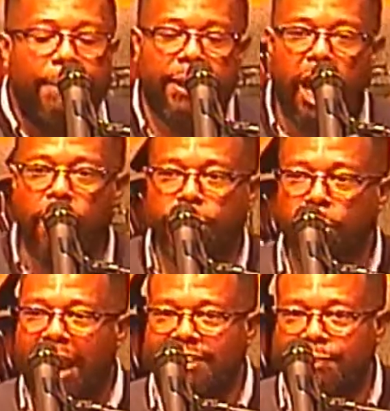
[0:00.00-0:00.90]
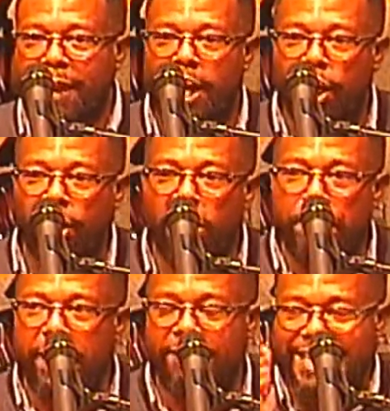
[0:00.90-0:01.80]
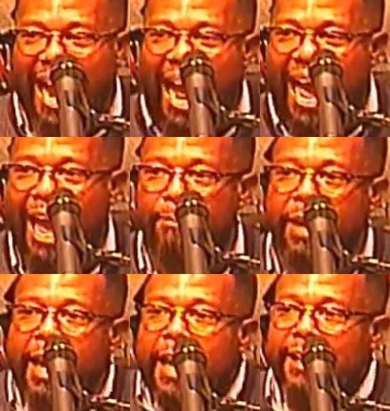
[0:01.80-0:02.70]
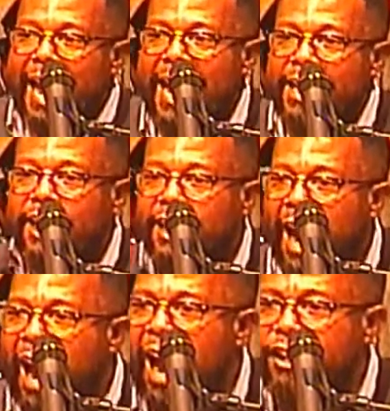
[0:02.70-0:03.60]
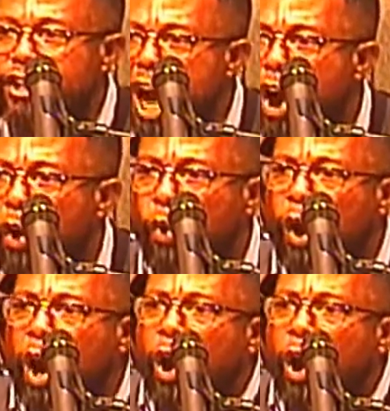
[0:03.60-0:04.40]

Because you have spent a little bit of time letting God know